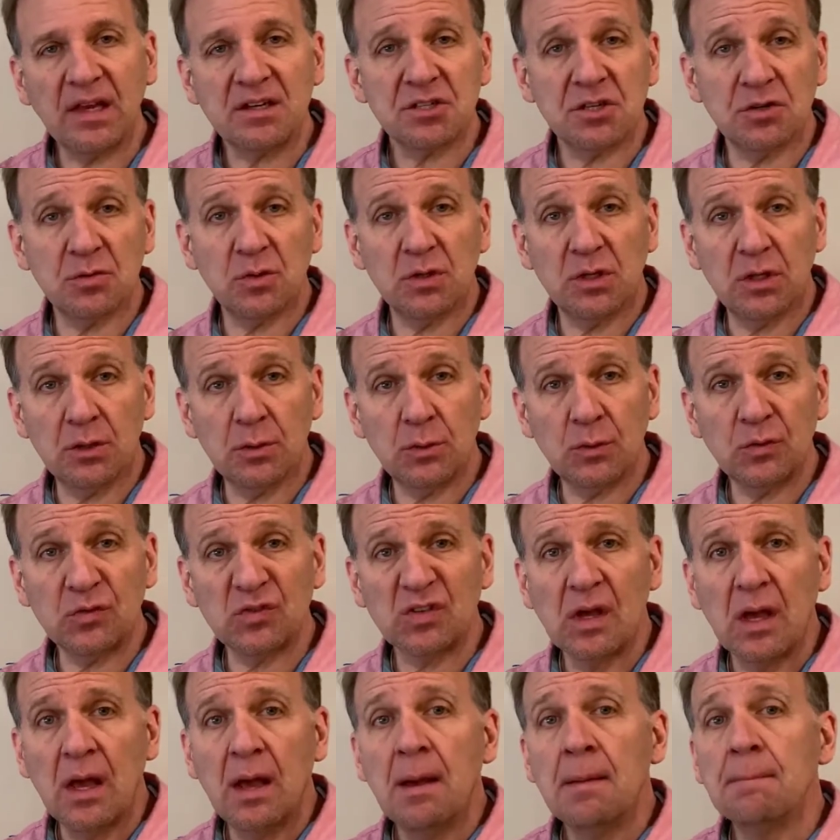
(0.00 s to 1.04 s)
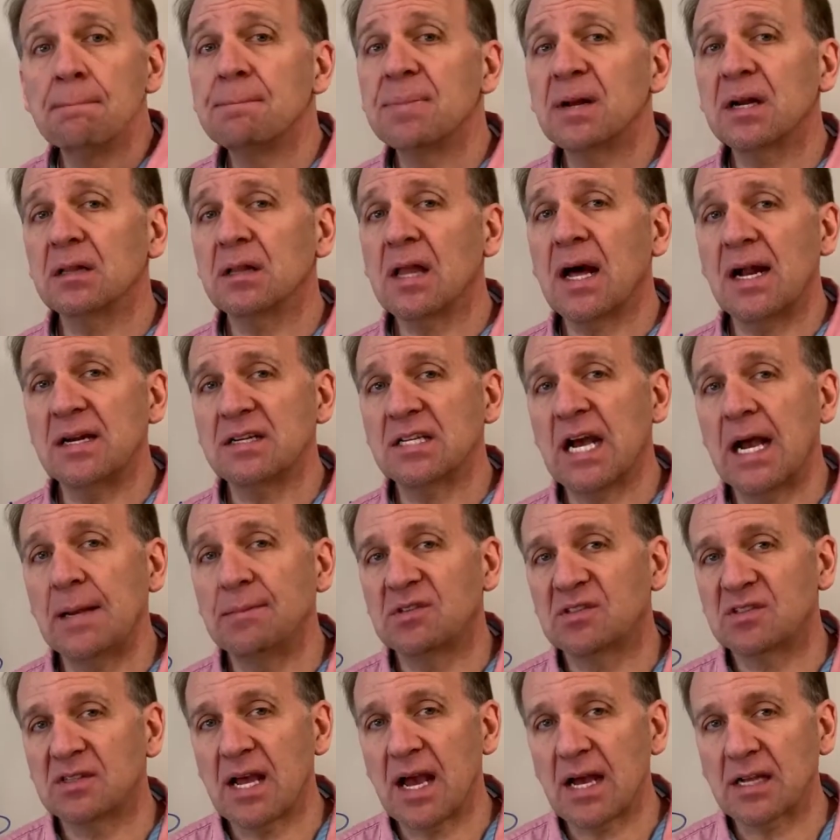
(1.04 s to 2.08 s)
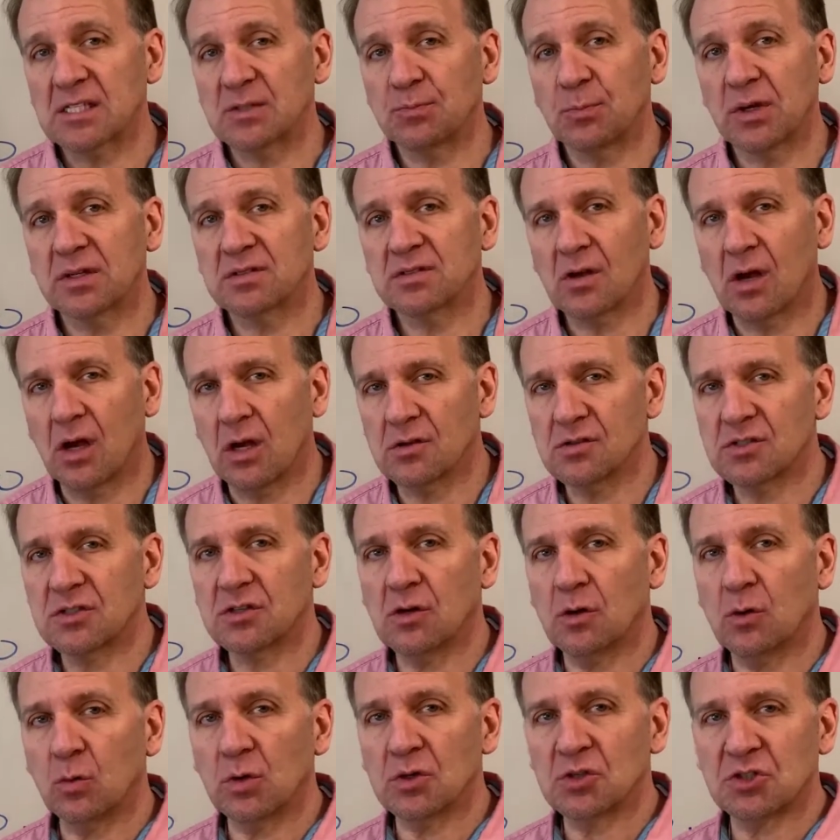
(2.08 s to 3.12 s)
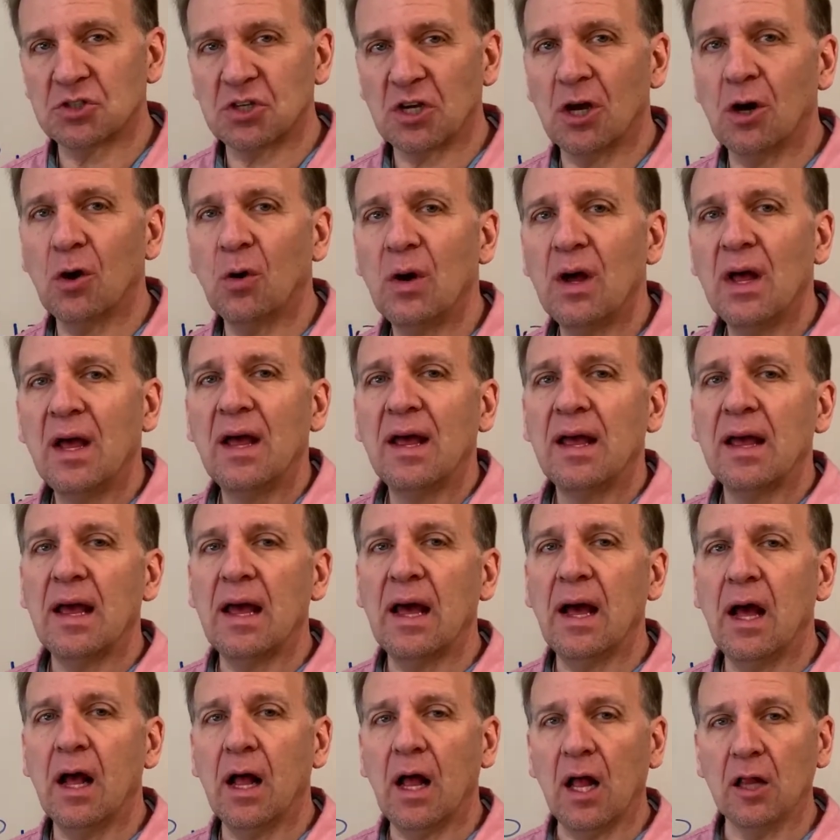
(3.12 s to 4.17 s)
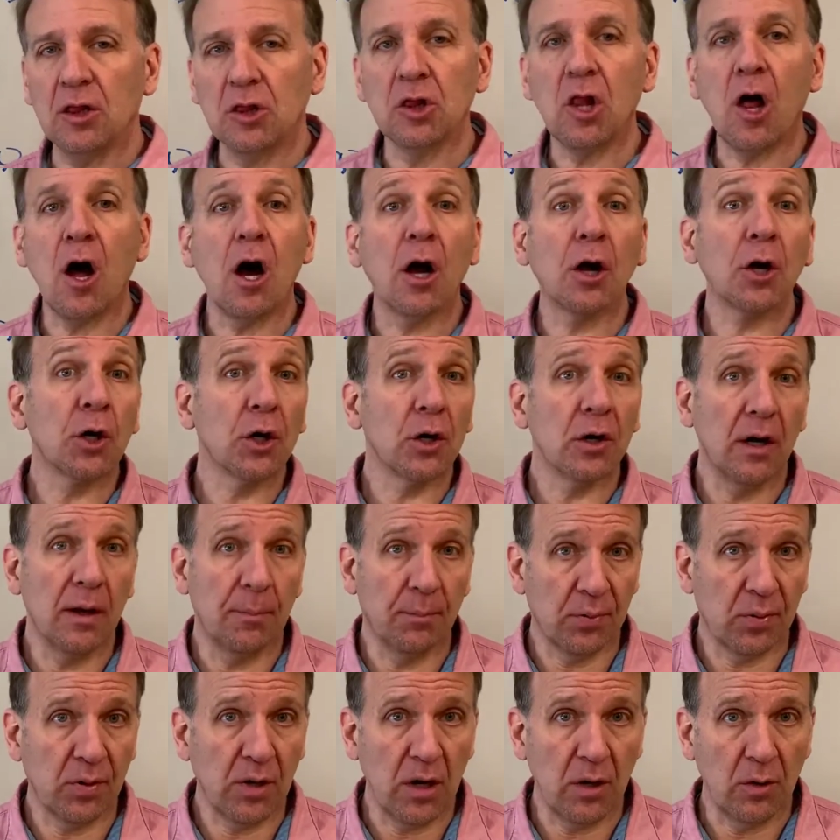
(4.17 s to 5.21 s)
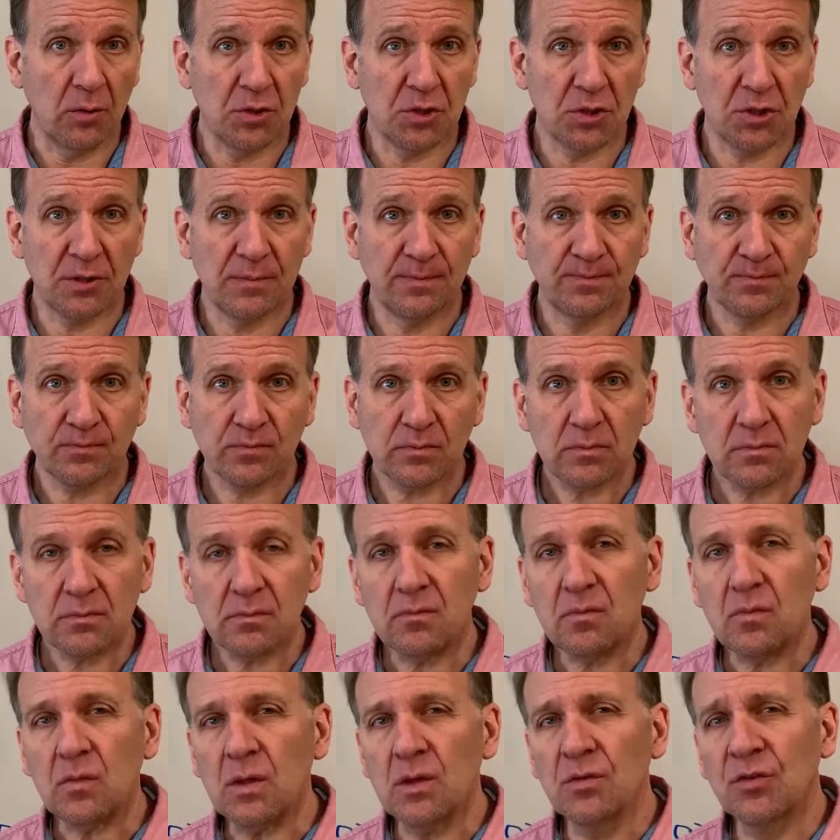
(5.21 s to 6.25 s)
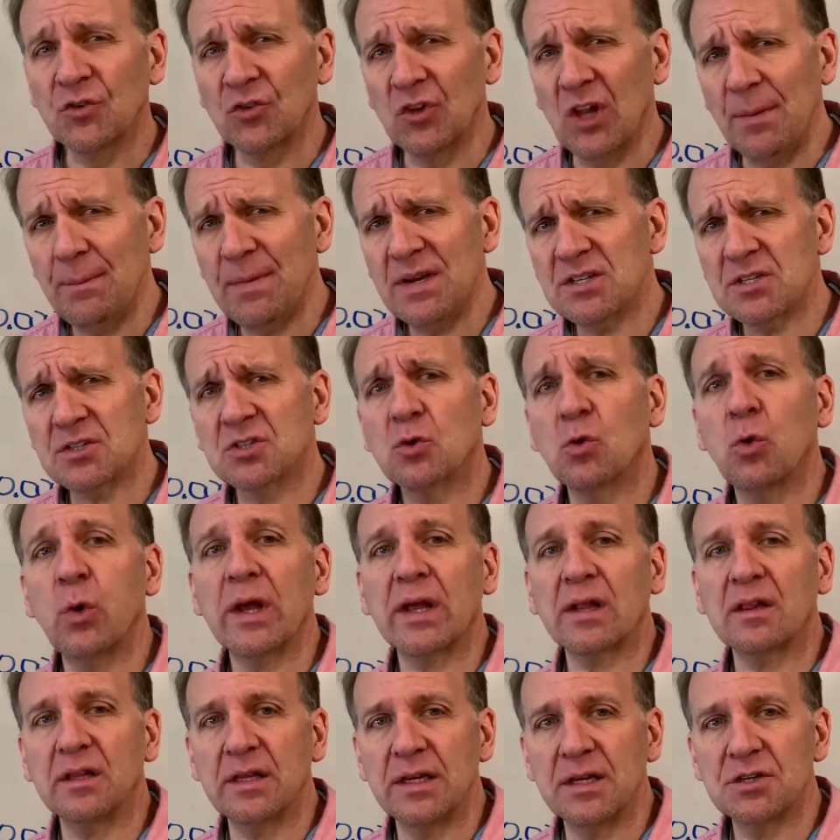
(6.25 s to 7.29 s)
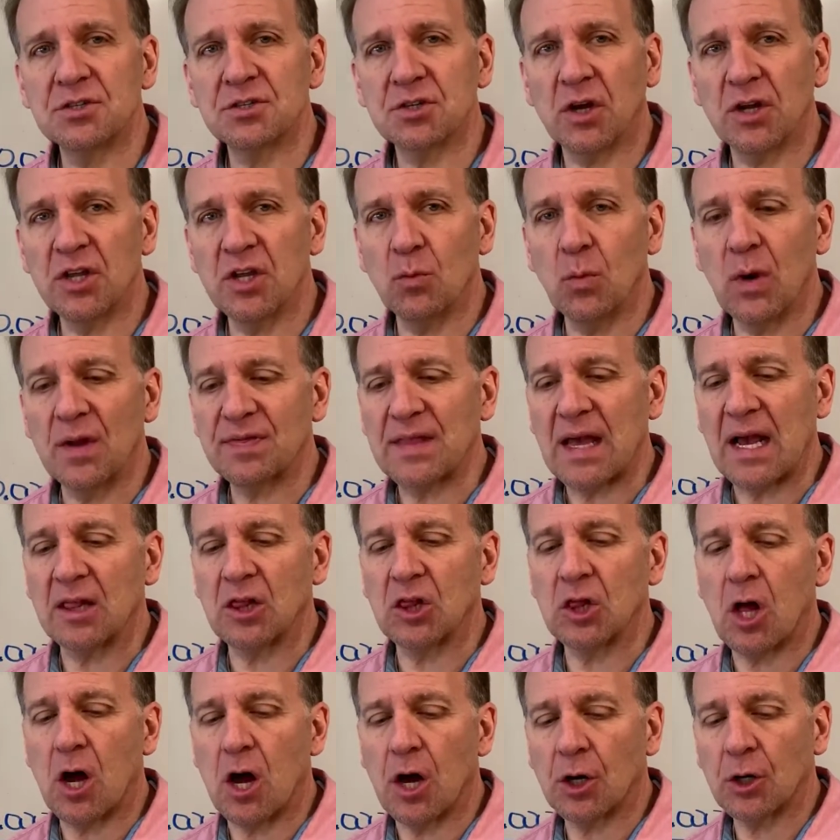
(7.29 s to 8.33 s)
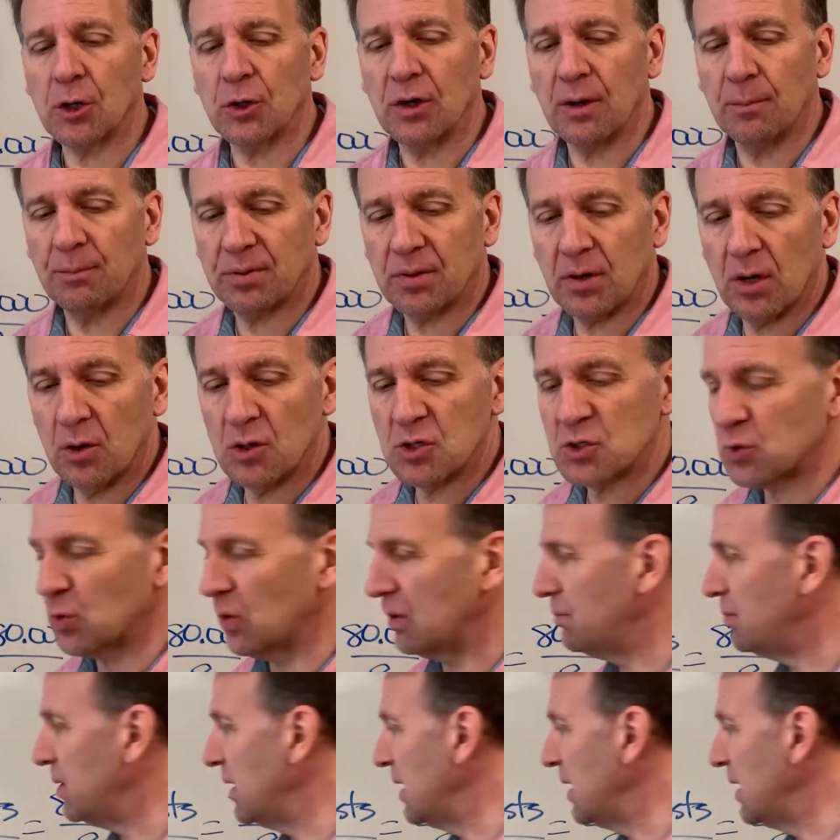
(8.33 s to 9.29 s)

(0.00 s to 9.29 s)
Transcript: that you use, but a lot of times textbooks also will show uh, a longer approach. So let me just quickly show you what that longer approach would